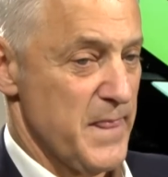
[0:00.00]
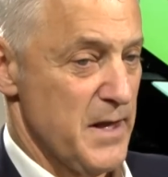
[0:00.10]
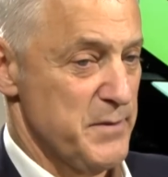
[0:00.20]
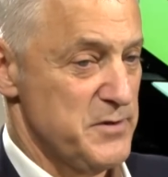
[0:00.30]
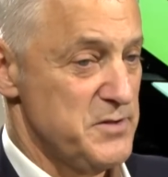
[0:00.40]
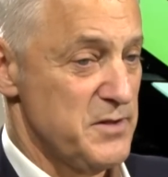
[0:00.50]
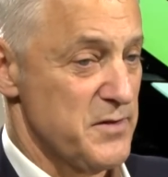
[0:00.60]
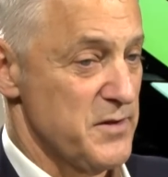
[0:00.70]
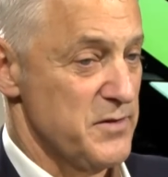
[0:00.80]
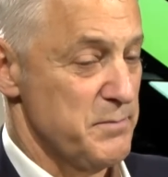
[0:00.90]
But you see
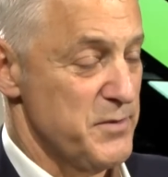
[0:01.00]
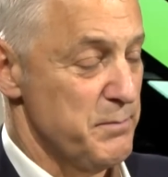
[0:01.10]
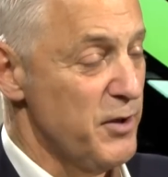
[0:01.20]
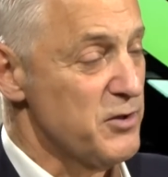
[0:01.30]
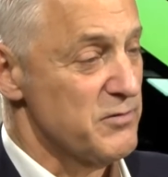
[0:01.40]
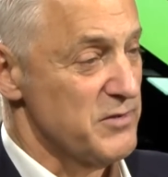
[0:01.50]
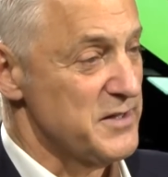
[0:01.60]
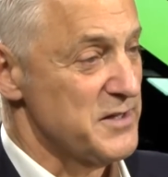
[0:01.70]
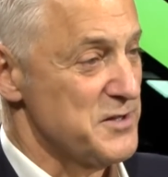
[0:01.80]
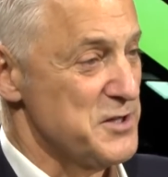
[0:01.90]
that the bulk of
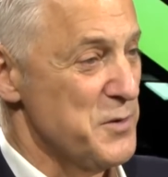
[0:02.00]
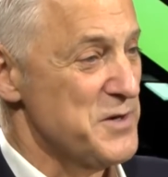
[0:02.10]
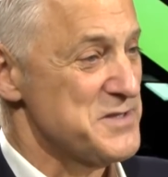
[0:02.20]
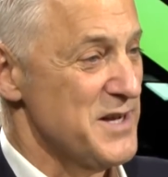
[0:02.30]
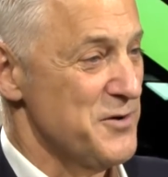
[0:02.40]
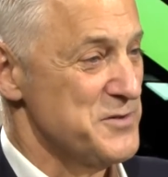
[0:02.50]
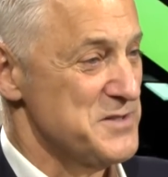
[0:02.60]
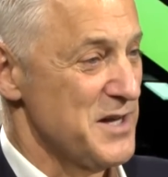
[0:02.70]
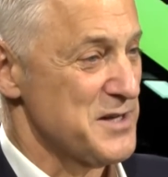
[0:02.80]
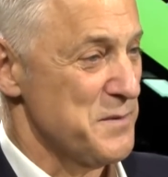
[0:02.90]
lending in the US now is
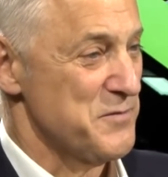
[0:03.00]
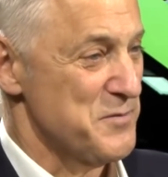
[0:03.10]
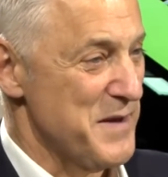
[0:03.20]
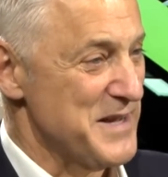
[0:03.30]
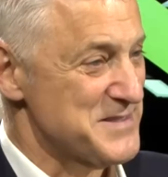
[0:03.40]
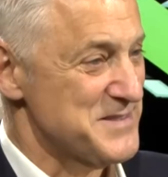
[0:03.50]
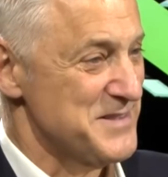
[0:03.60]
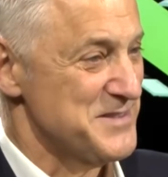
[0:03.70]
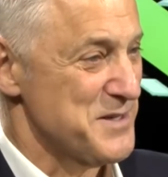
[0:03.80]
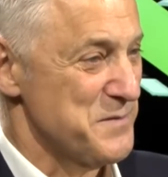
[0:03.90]
not coming from banks,
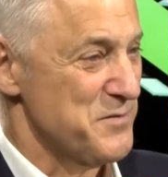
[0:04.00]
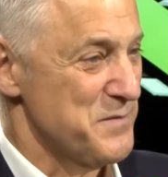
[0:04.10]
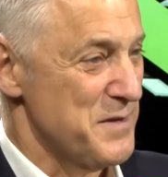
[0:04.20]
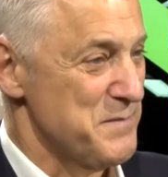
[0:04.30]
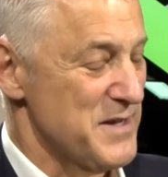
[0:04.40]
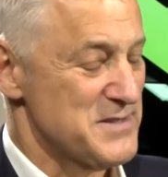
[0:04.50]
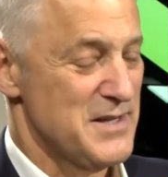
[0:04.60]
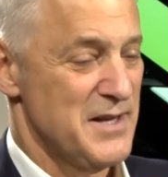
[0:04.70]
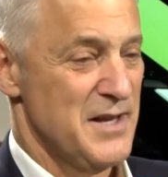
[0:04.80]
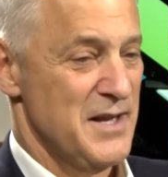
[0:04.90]
it's coming from non-banks.
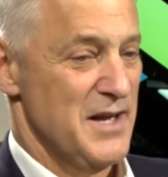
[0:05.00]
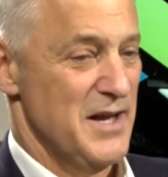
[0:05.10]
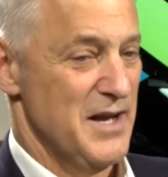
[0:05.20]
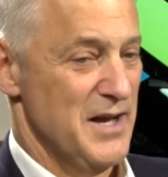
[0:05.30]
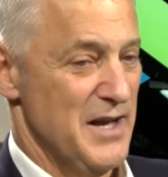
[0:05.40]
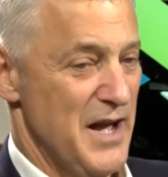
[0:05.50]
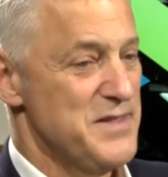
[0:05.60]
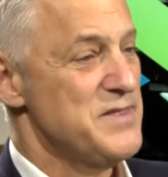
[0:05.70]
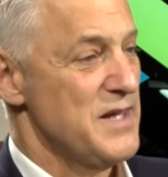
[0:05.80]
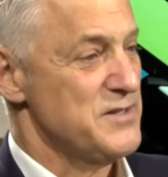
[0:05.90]
I
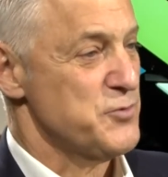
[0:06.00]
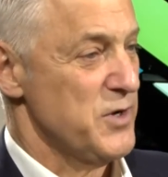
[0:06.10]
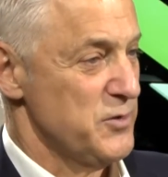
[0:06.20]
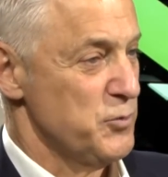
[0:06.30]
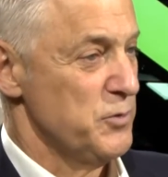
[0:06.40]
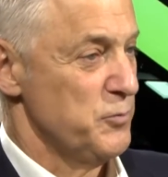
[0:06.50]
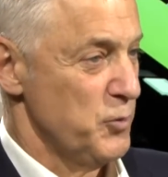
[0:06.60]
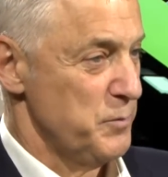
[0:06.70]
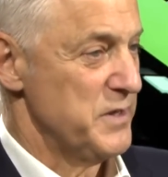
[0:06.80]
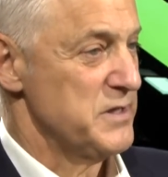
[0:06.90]
think that trend
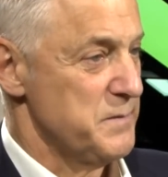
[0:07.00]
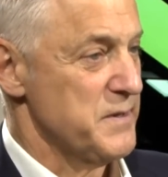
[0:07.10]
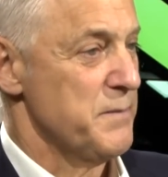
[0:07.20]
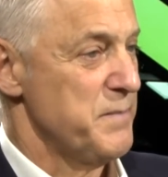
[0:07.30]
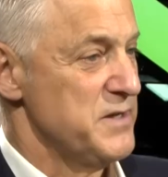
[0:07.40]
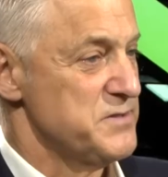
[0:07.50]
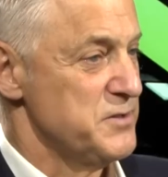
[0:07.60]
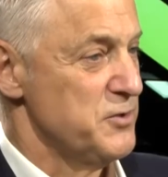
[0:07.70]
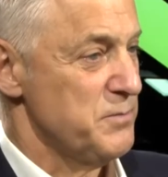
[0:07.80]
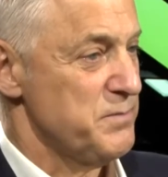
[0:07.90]
will begin to pick up pace in
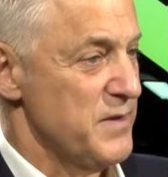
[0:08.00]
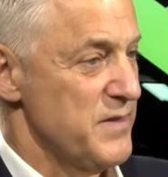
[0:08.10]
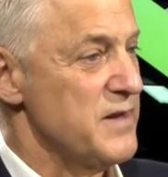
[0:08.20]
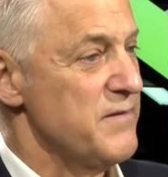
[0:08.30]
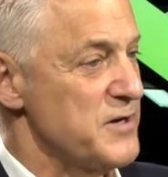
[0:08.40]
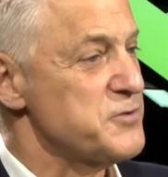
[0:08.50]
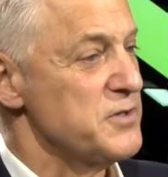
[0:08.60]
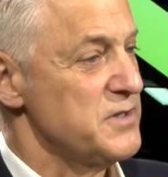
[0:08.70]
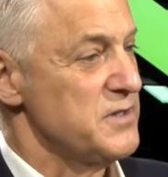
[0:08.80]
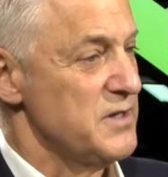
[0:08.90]
Europe, and then
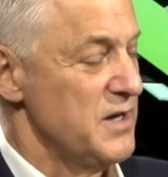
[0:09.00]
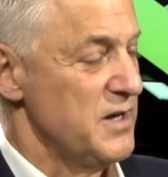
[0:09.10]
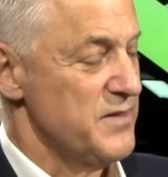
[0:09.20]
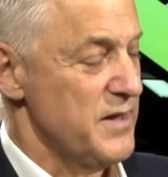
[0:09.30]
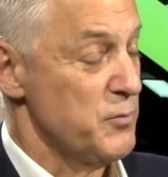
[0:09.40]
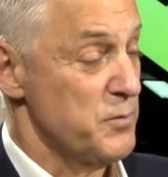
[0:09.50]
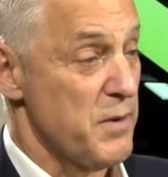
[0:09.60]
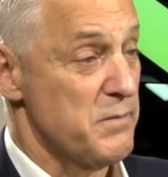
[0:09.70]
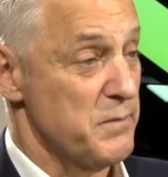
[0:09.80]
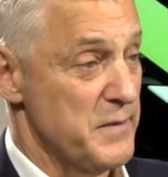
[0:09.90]
eventually that will
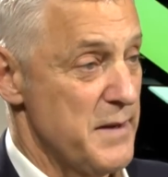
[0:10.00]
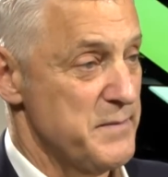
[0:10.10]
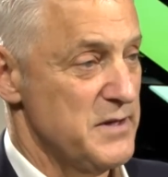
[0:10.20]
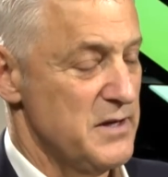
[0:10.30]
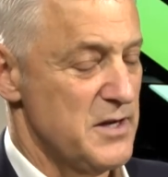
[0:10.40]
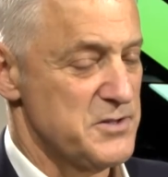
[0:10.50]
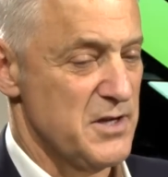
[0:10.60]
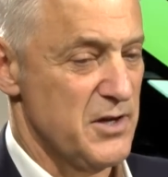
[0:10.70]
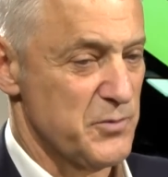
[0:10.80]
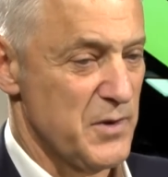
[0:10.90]
probably happen in Asia
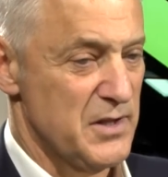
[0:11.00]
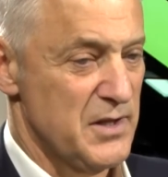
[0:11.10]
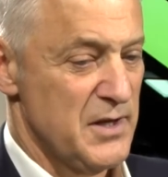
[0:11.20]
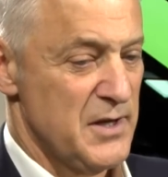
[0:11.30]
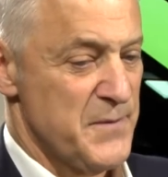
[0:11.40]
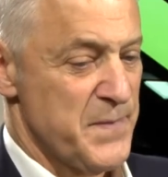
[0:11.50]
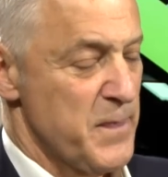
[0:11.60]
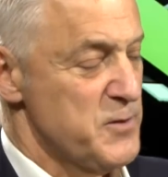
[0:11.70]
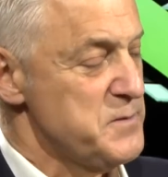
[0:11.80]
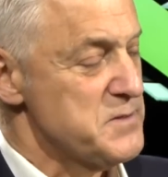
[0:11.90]
as well.
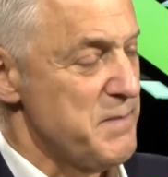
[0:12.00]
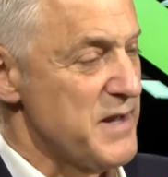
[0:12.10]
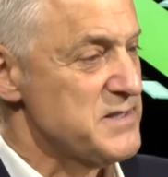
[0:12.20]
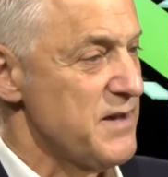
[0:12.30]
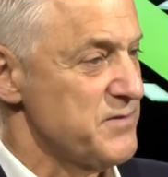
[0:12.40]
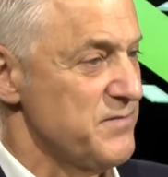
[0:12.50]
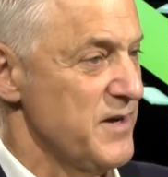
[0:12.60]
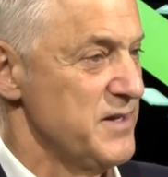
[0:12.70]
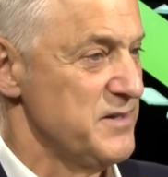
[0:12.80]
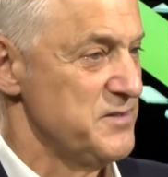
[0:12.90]
Which means that banks have to
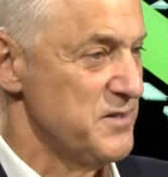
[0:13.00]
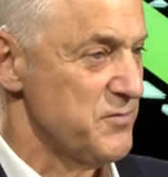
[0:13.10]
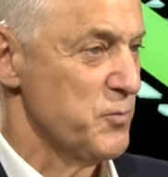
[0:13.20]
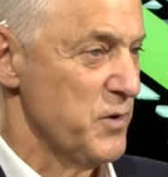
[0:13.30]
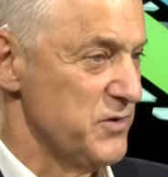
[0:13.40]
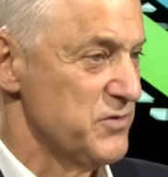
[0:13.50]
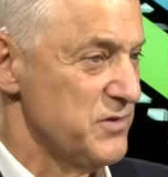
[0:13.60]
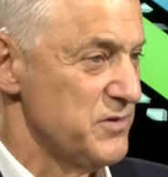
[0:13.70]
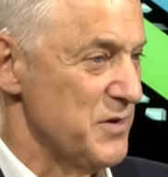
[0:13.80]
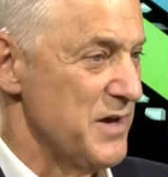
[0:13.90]
find different ways
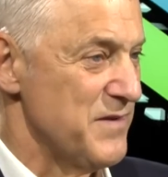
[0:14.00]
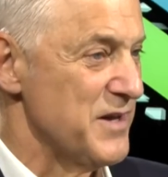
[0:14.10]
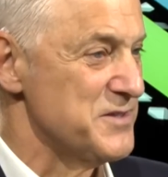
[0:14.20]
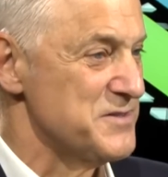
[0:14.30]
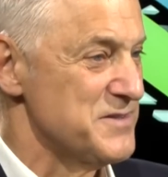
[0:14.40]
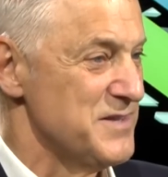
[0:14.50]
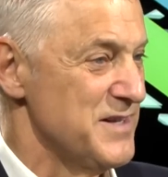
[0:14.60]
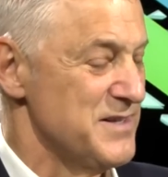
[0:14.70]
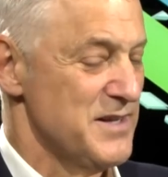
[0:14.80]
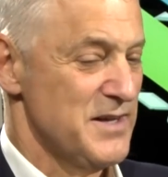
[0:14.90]
to add value.
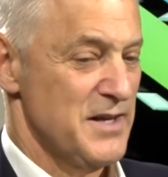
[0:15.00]
And